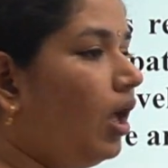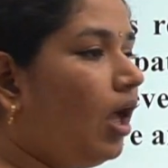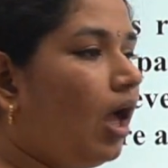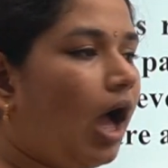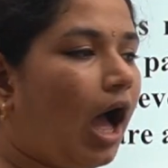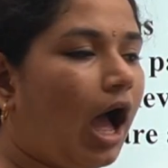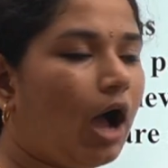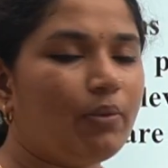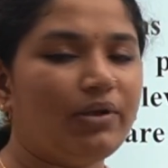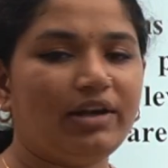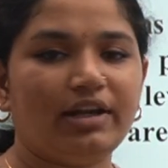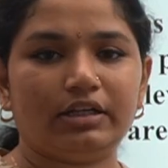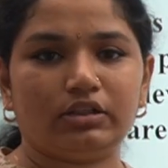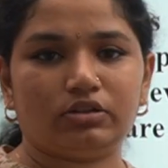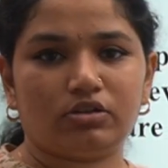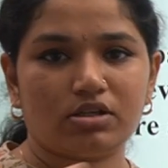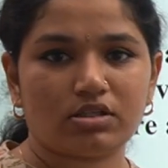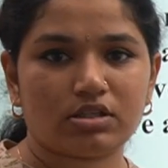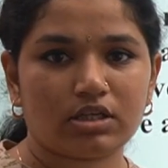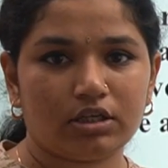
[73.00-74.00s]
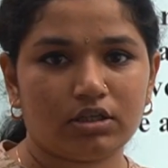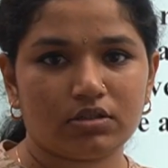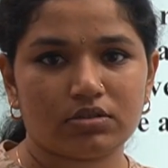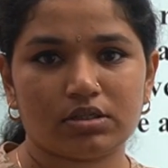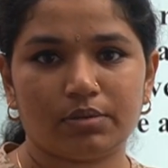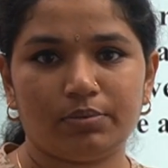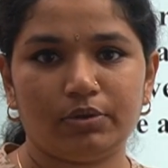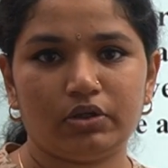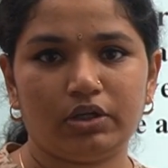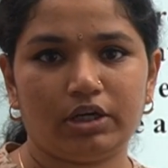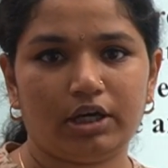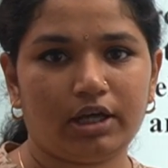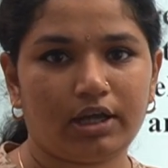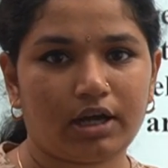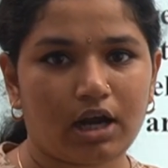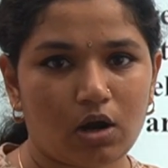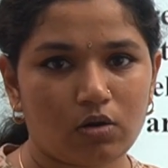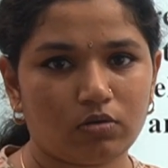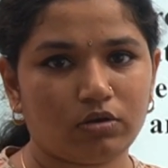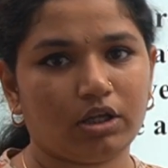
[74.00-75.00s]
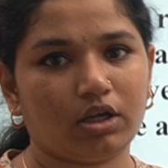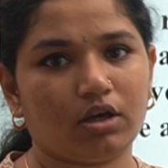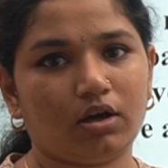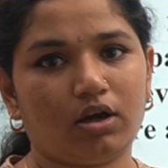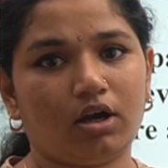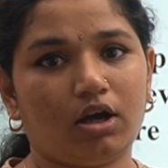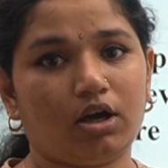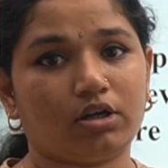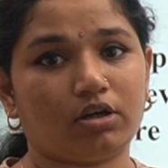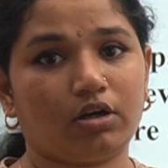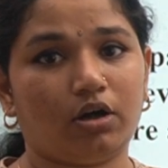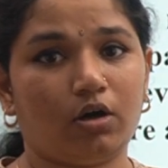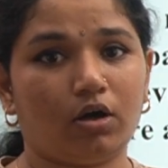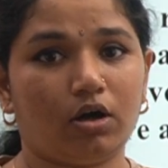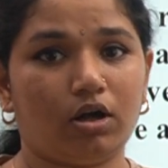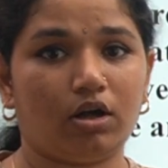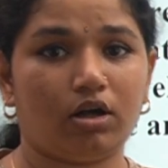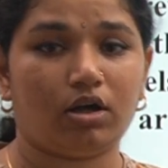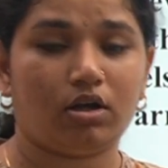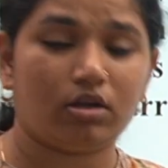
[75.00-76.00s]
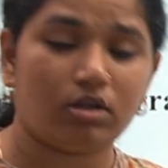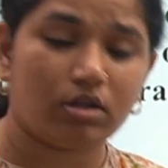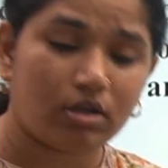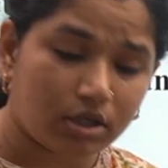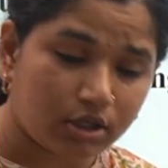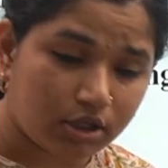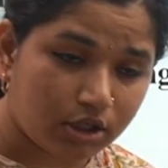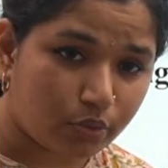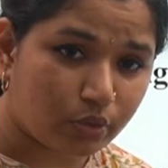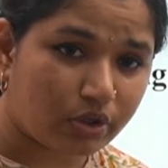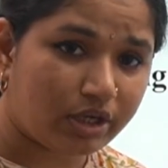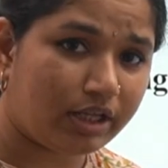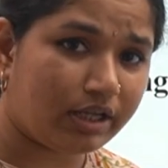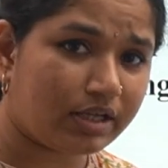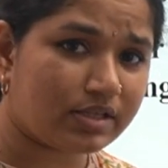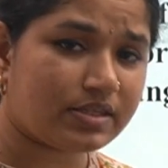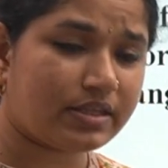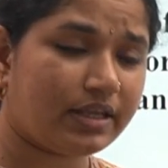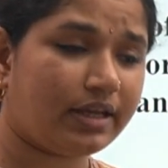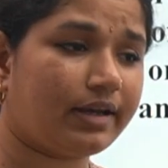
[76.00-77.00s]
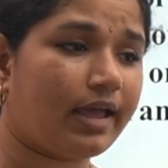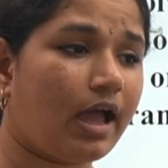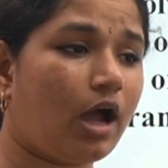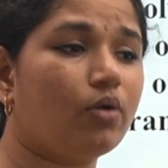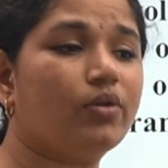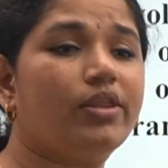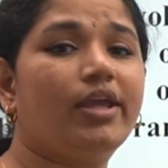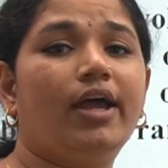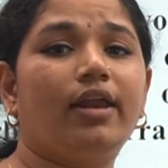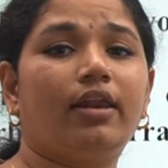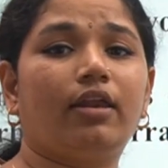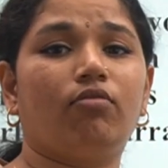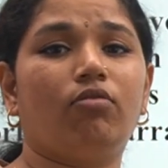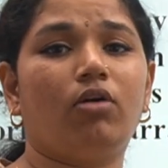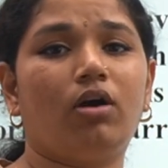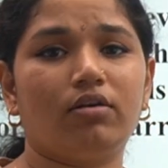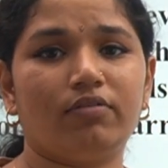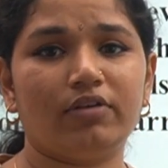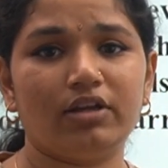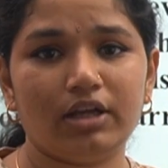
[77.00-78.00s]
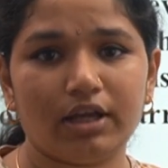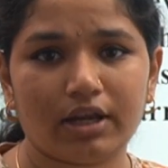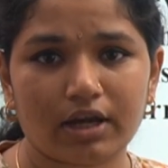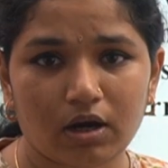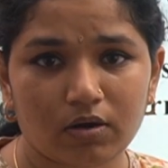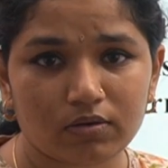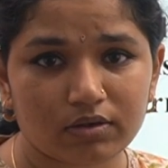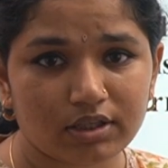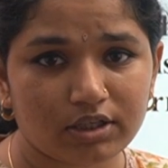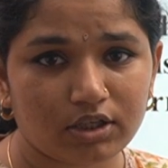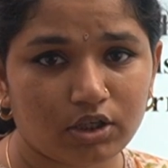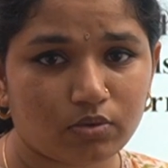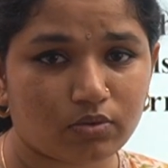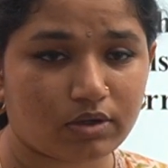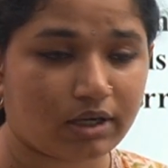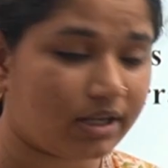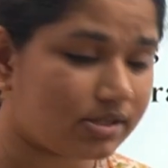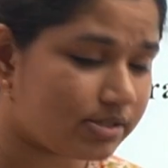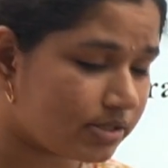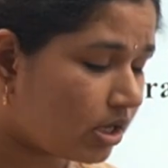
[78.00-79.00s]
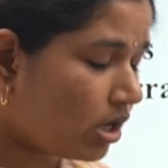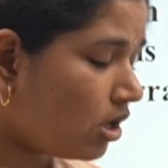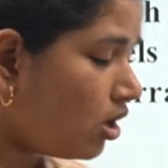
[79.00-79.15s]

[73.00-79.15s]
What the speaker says: how electrons are distributed around your nucleus, and how they are revolving around the nucleus.